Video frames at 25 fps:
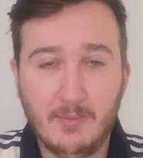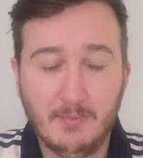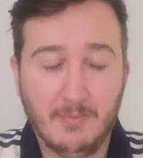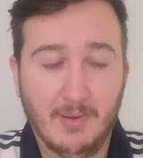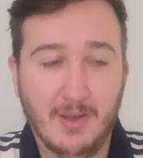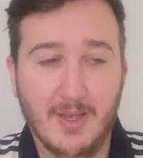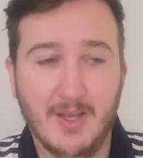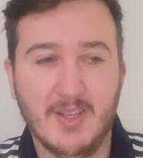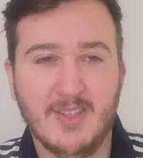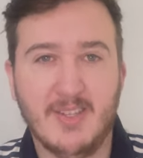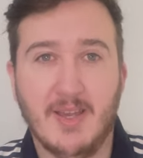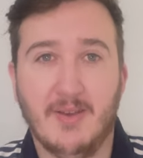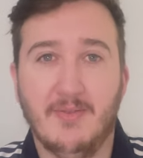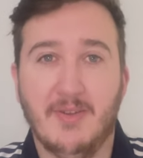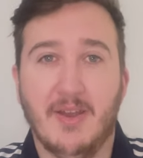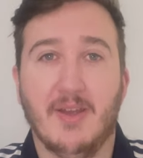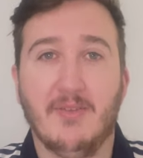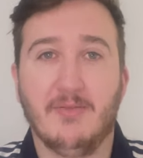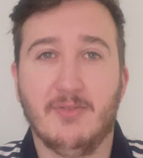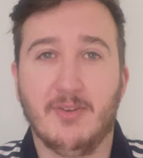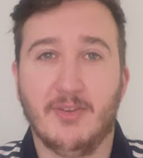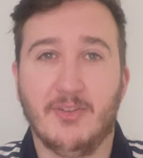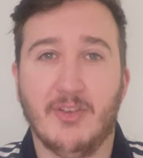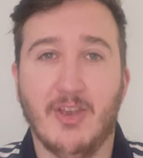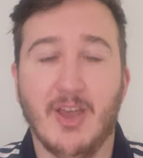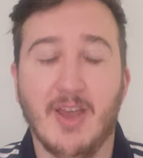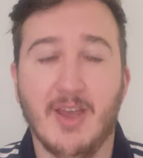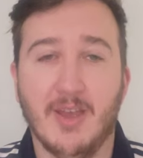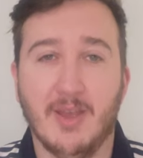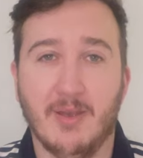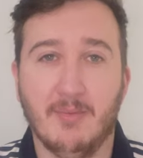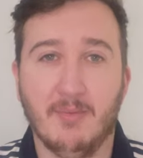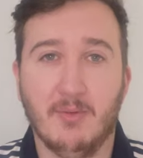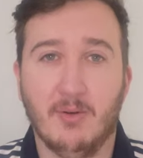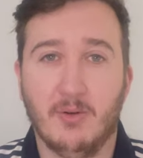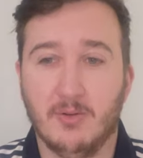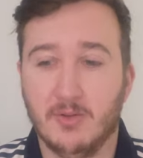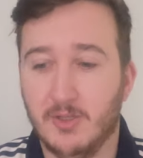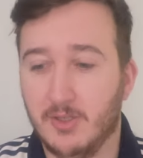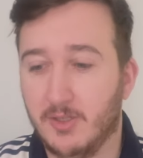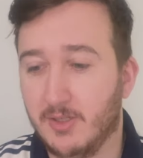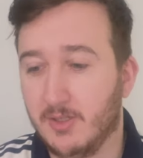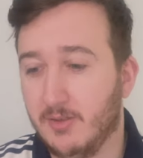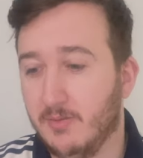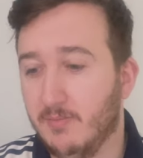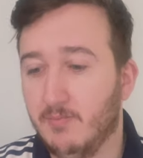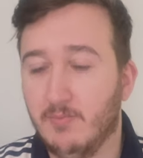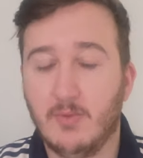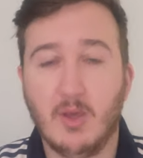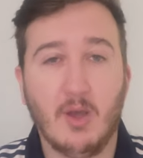players have an average game or just
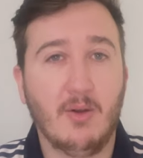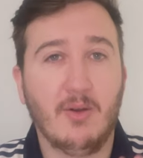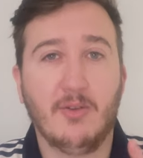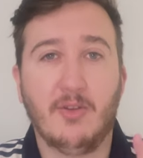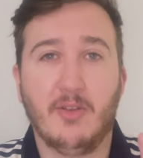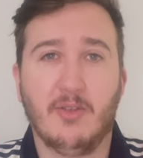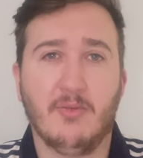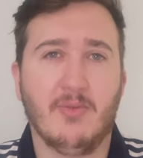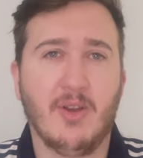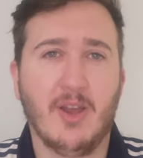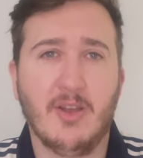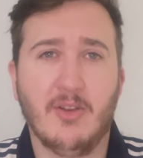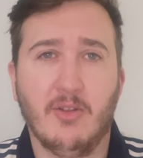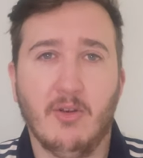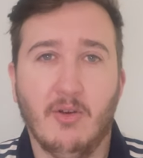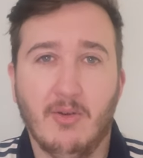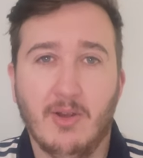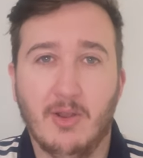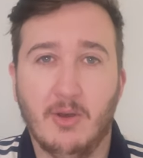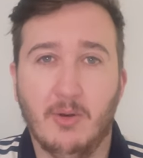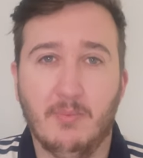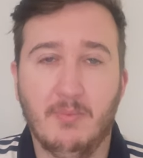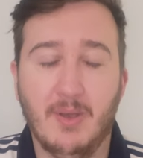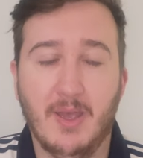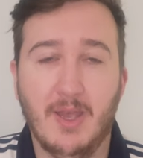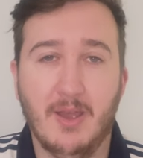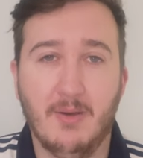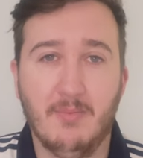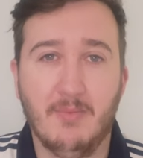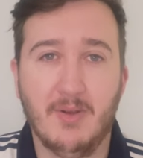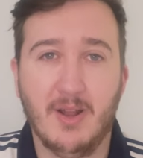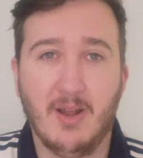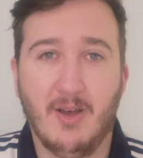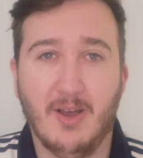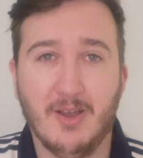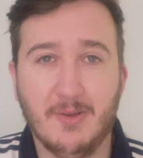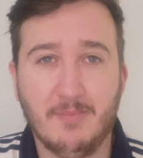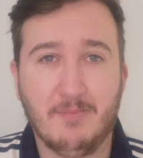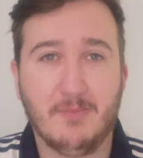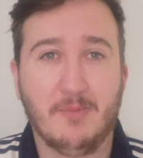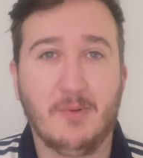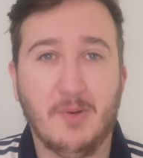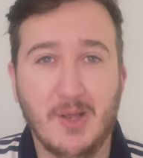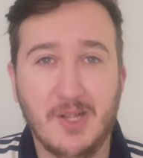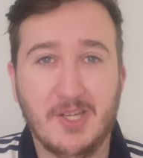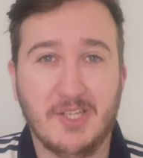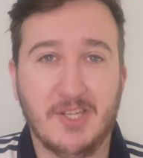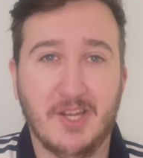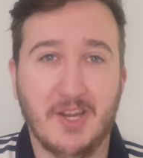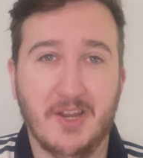go under the radar a little bit and we're like
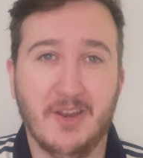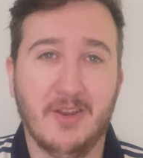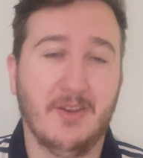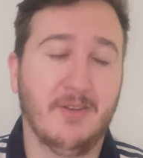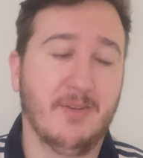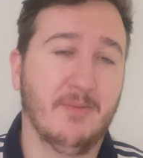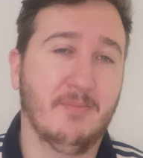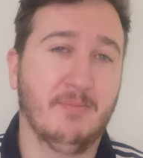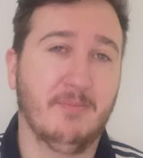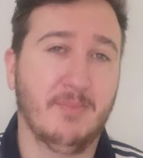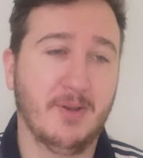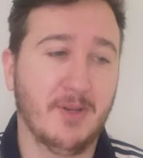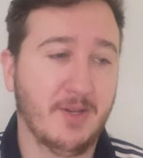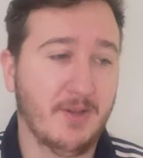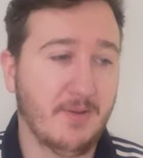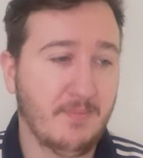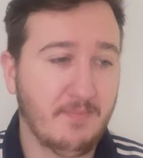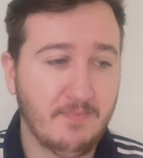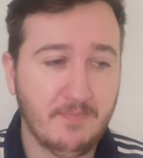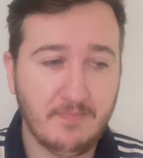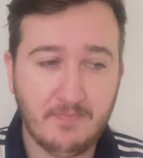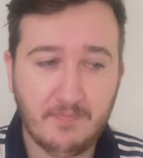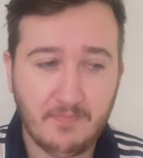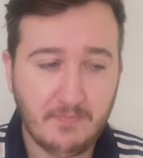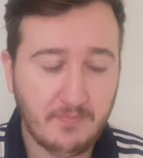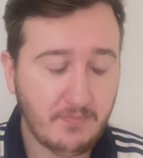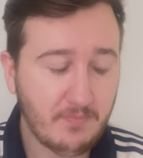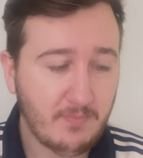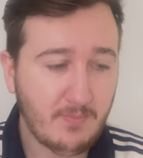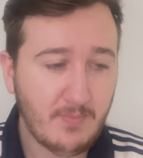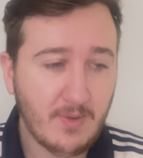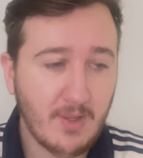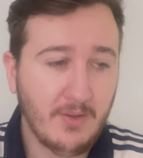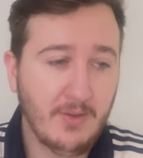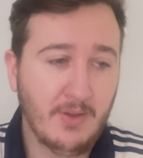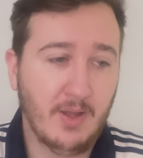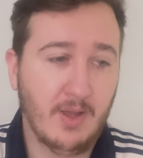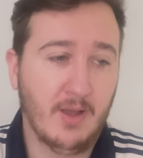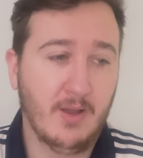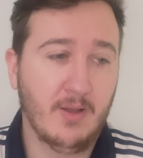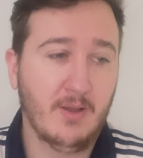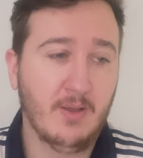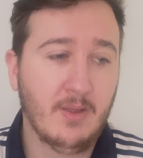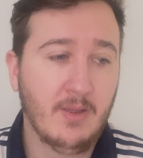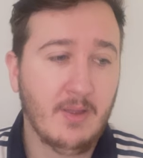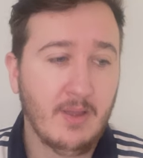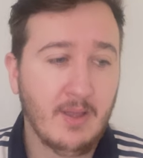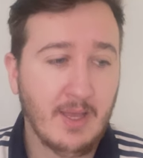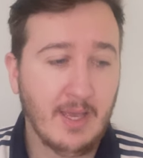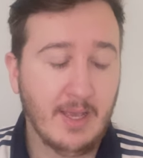questioning them. But nah,
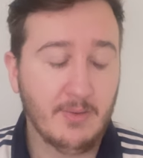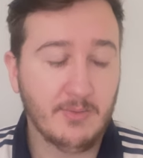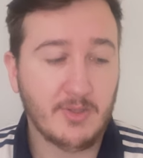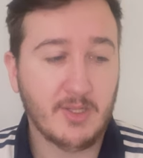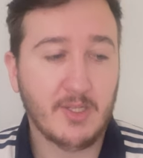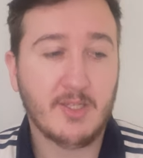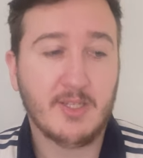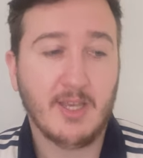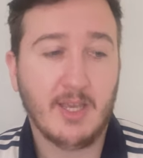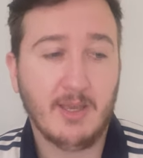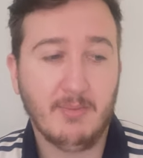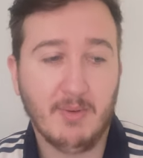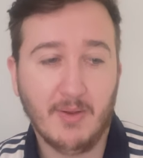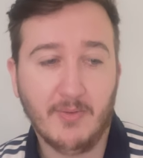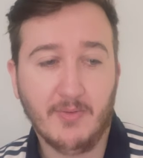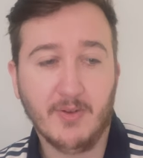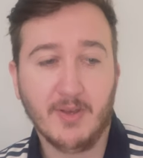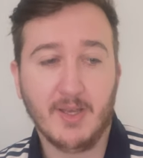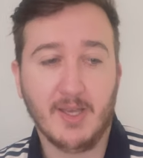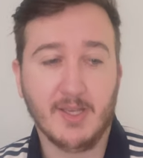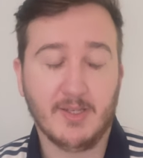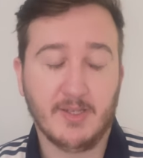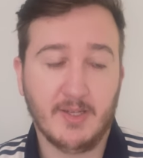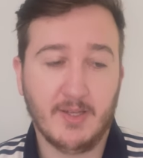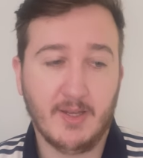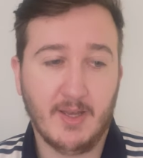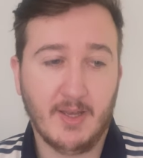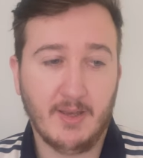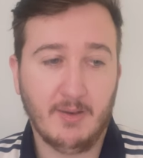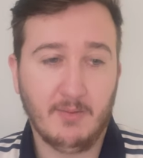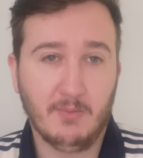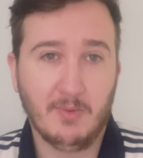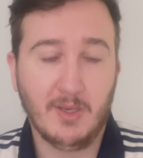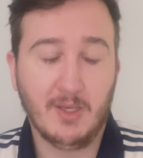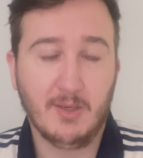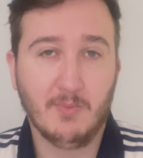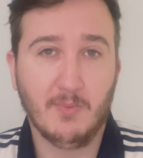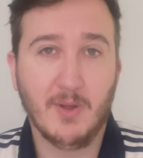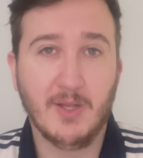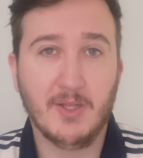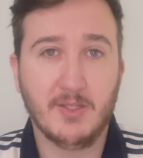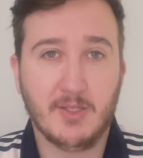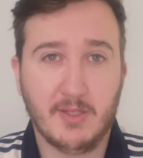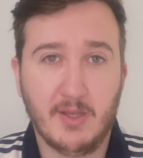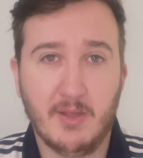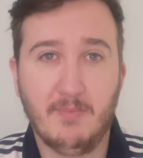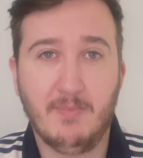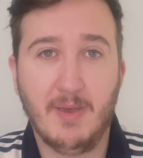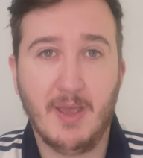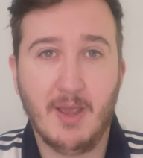it was a team effort yesterday. We went
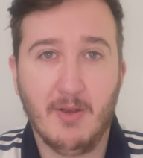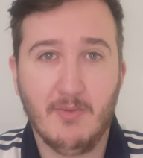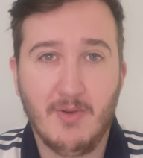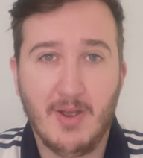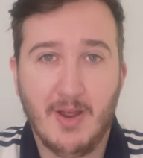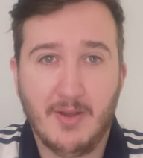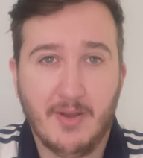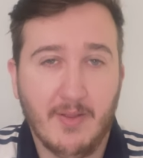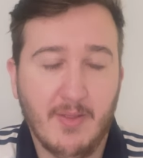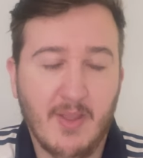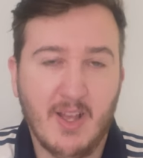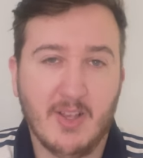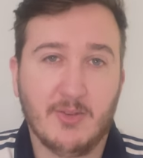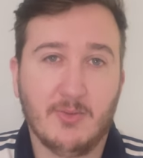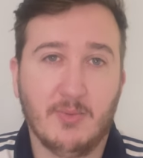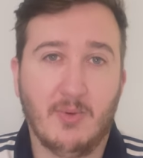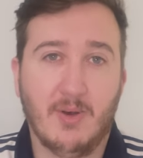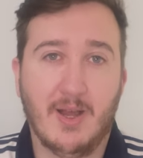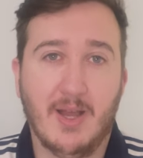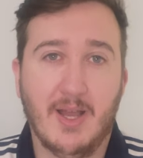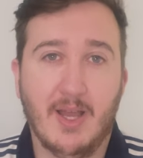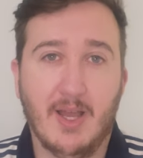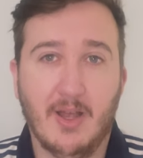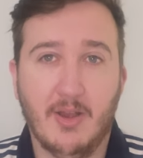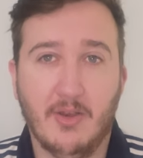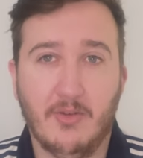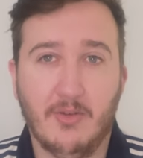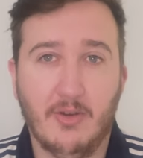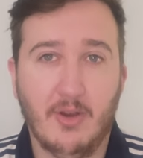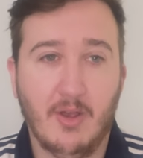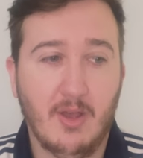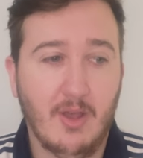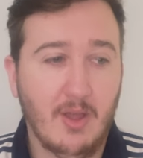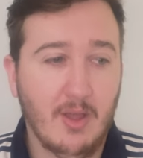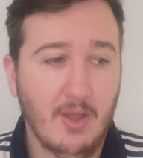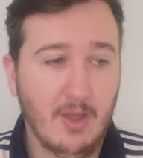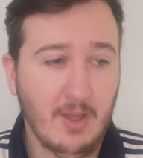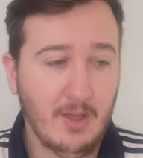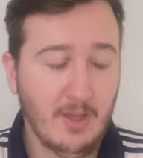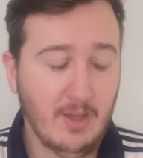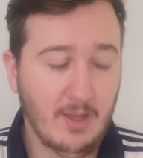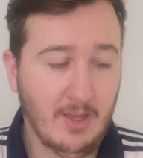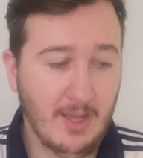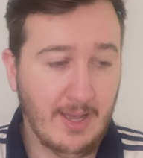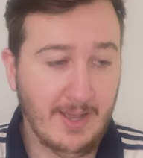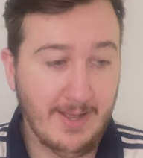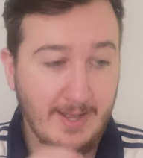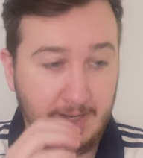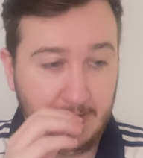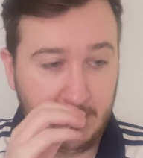to the bitter end, and that's what
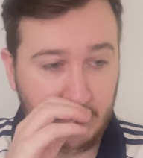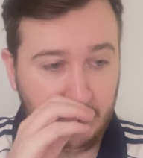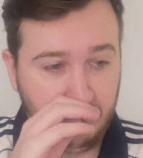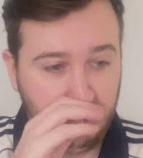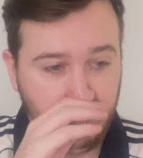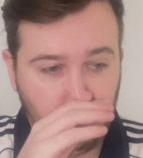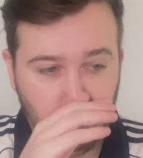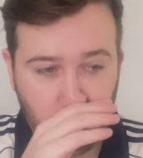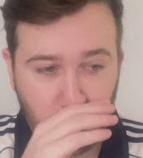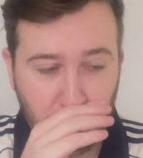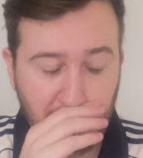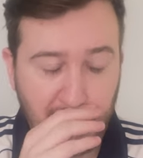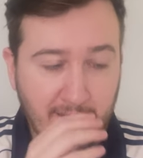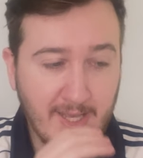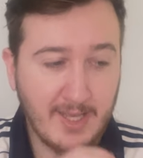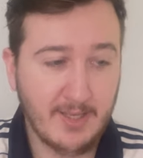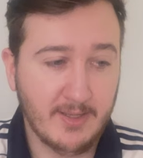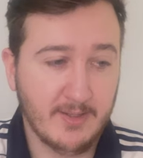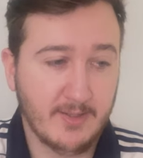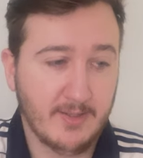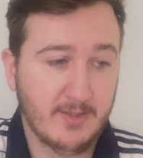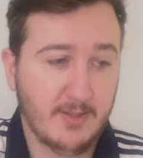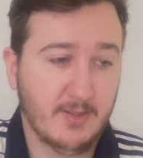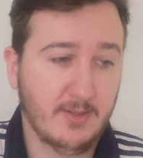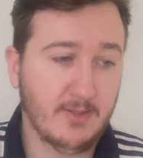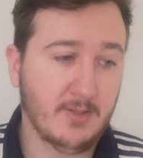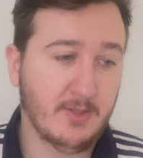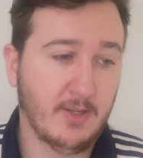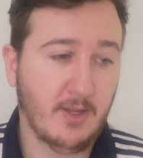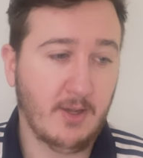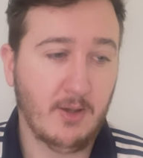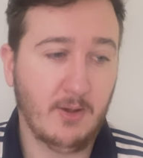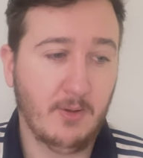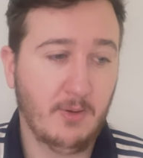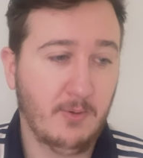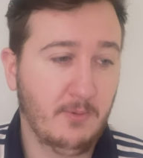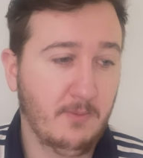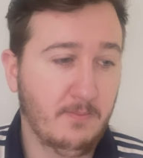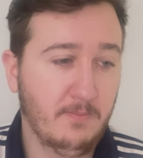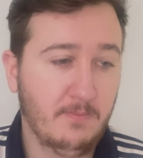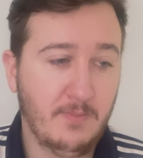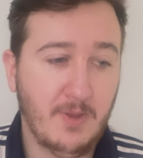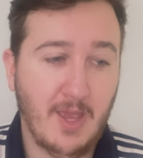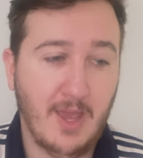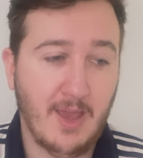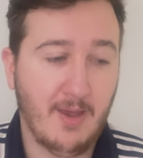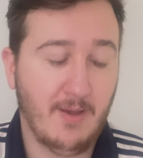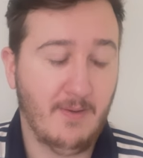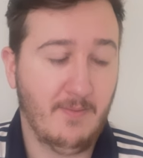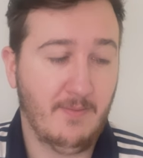Ange Ball is. So
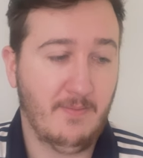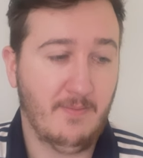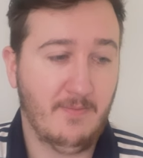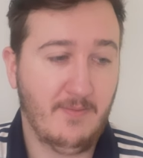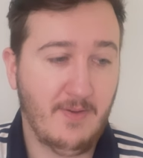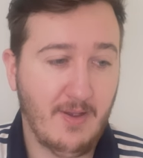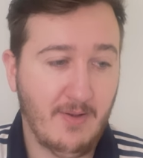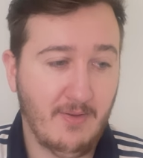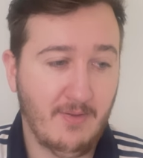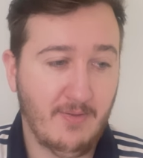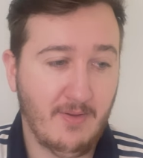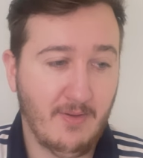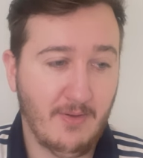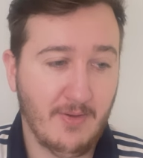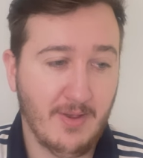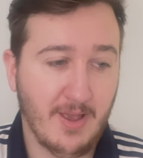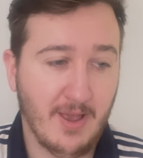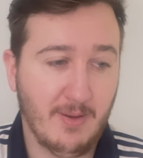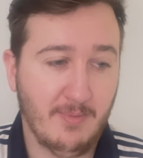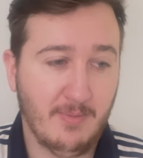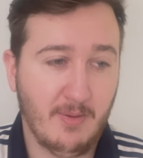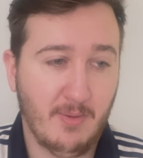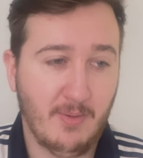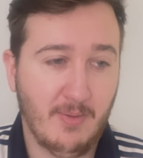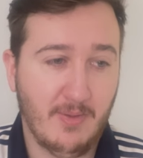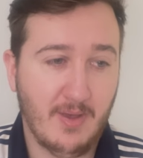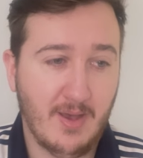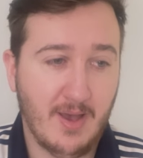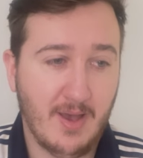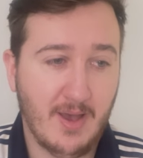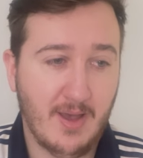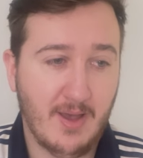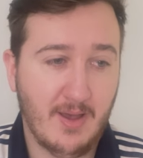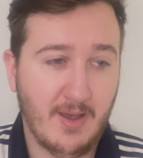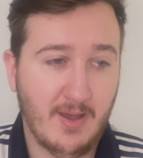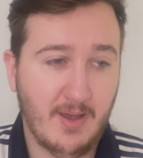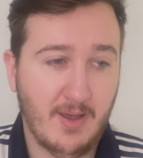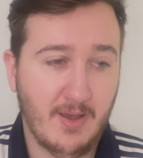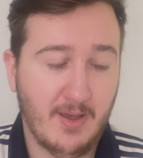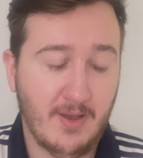yeah, very, very happy with that.